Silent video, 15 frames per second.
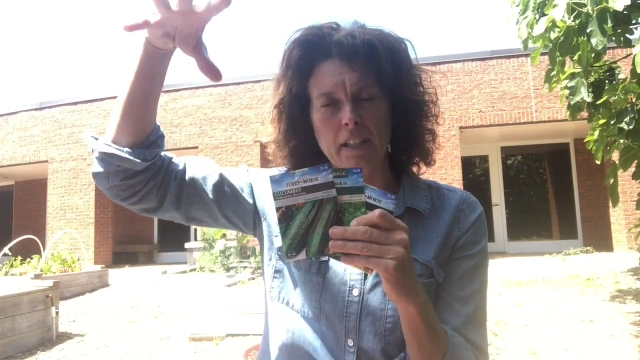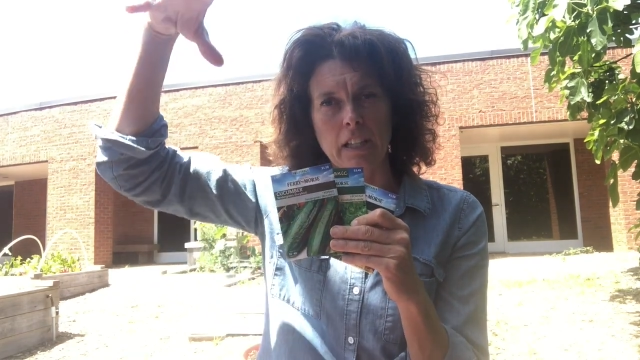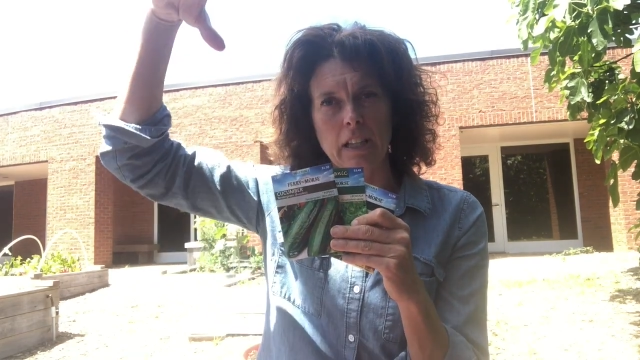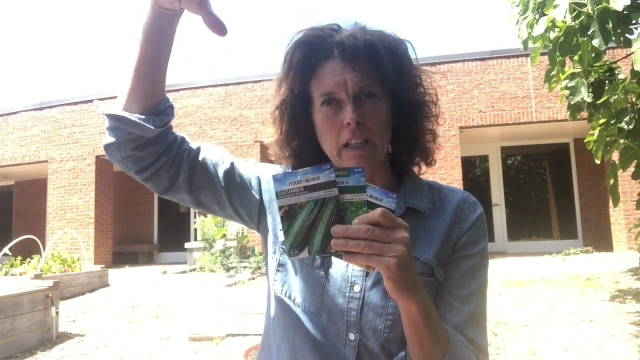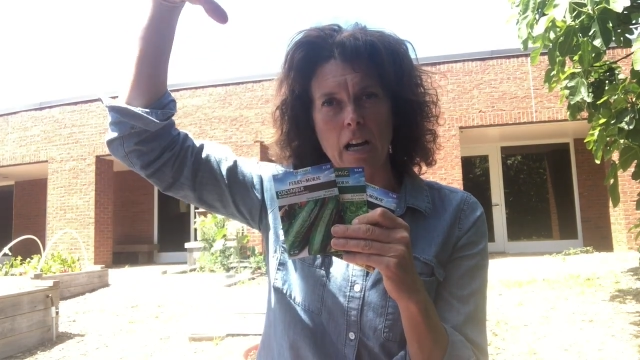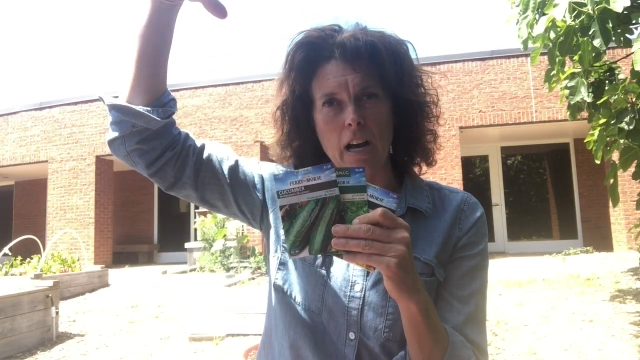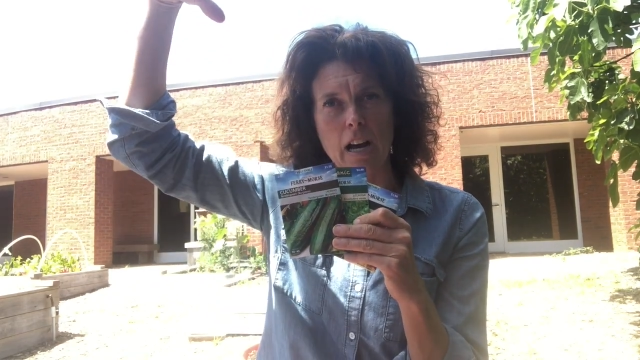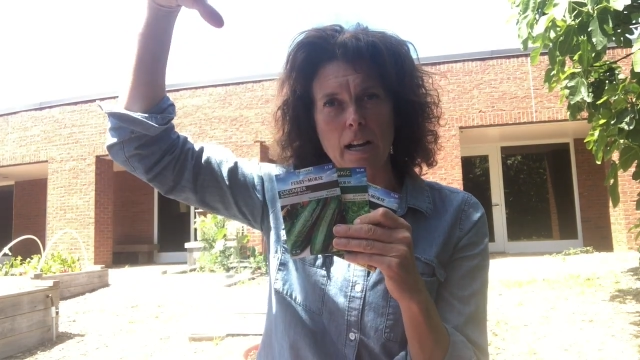
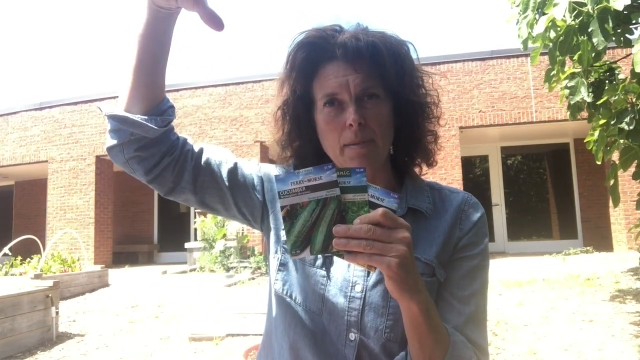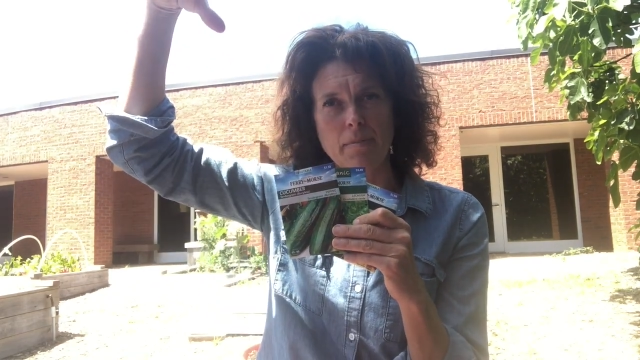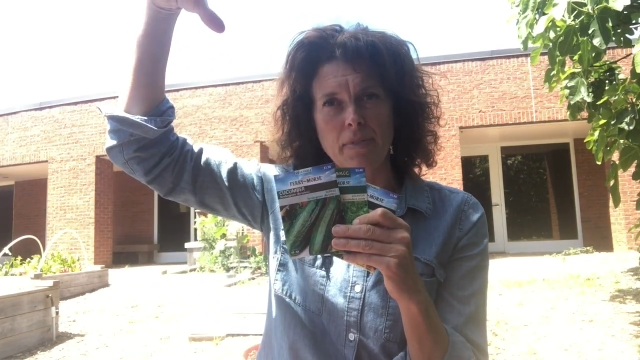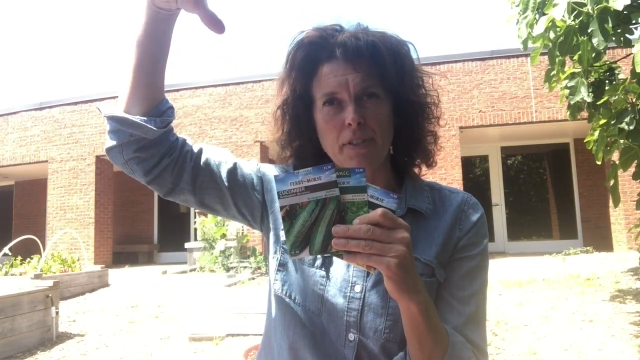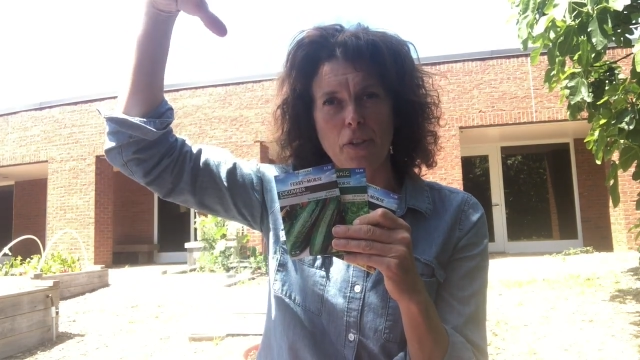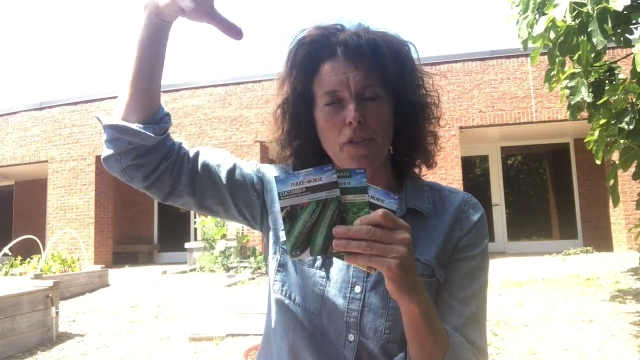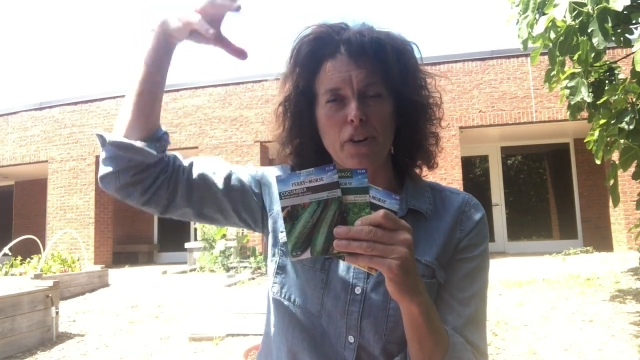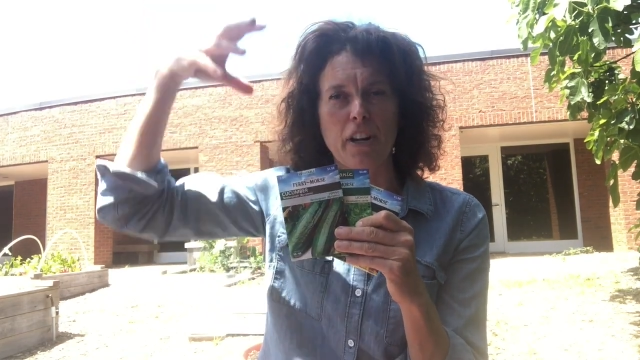climb,
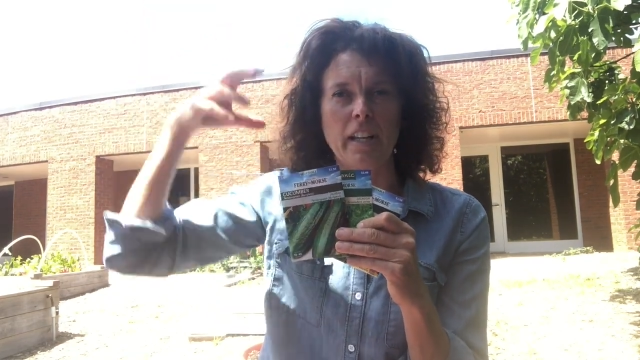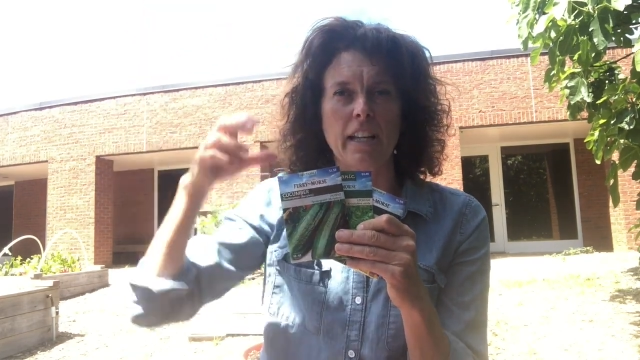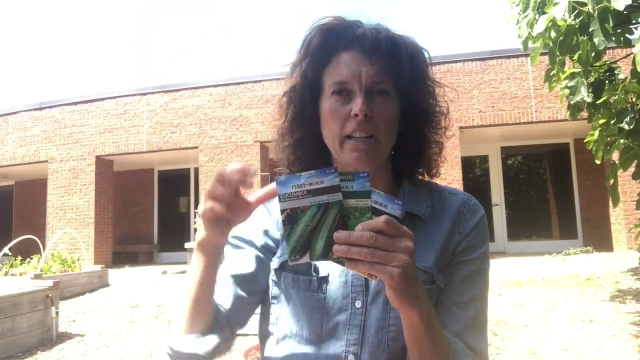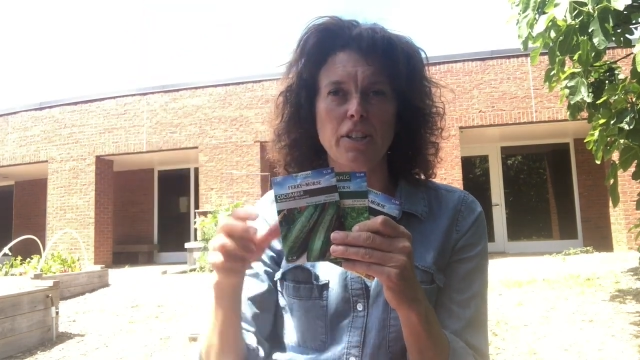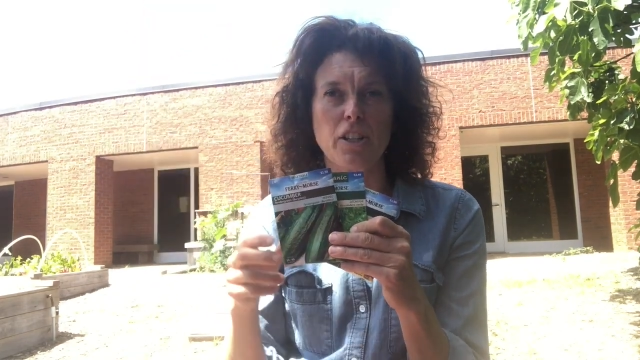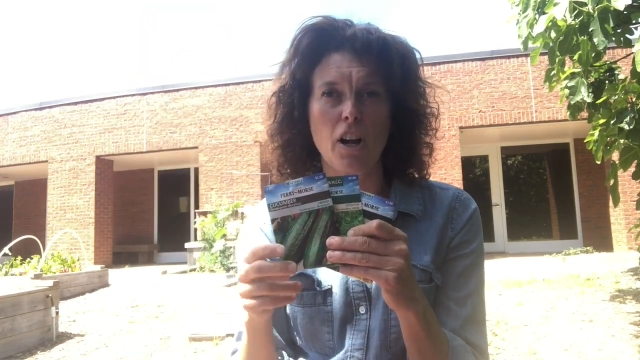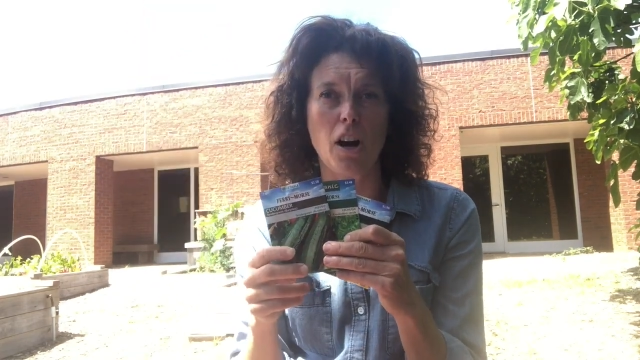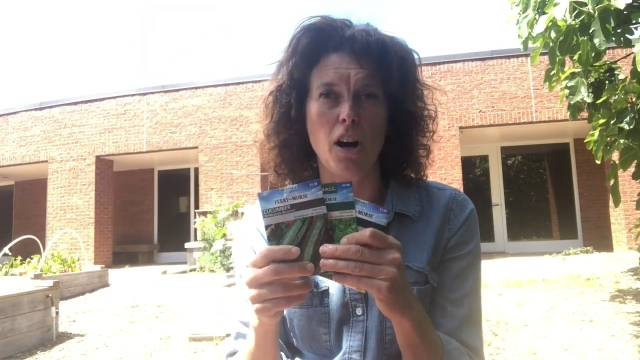so they're going to
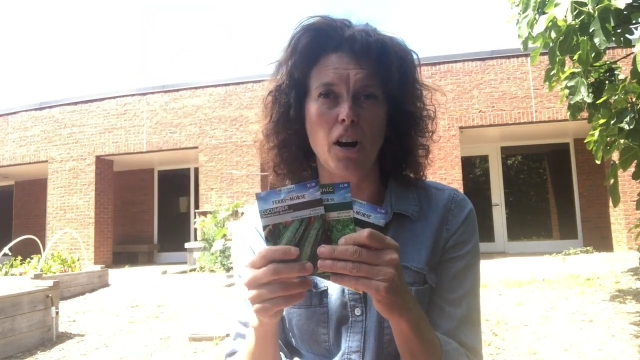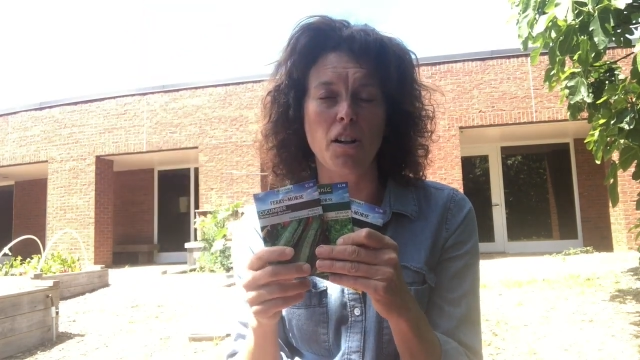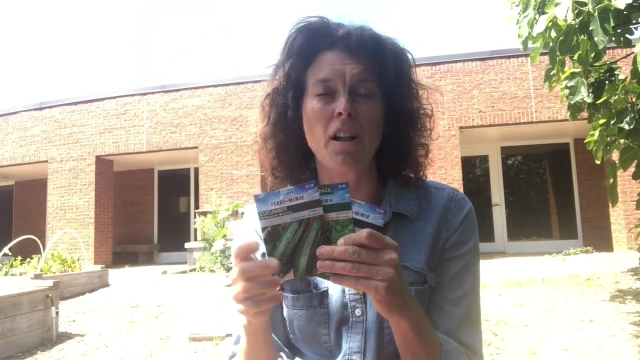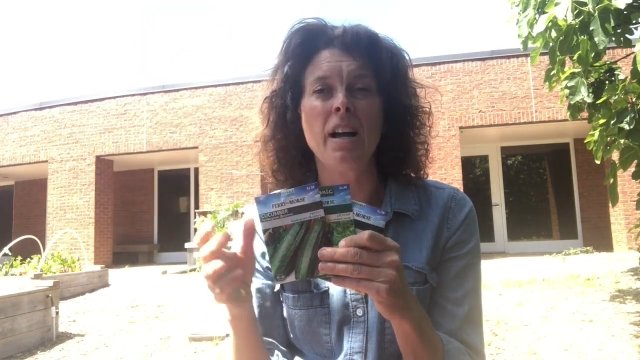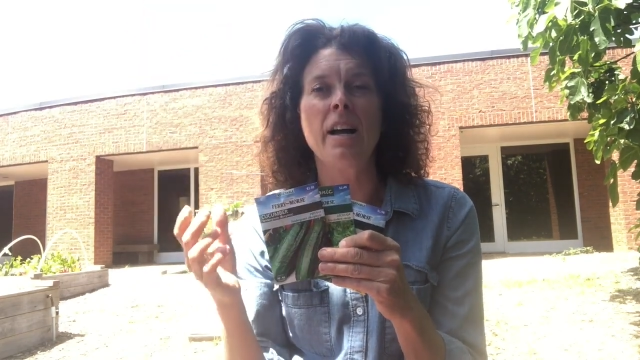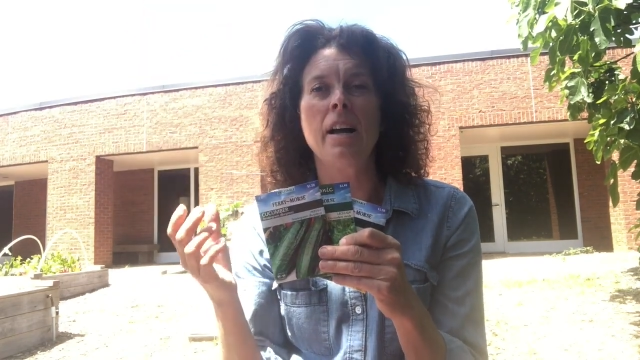get tall,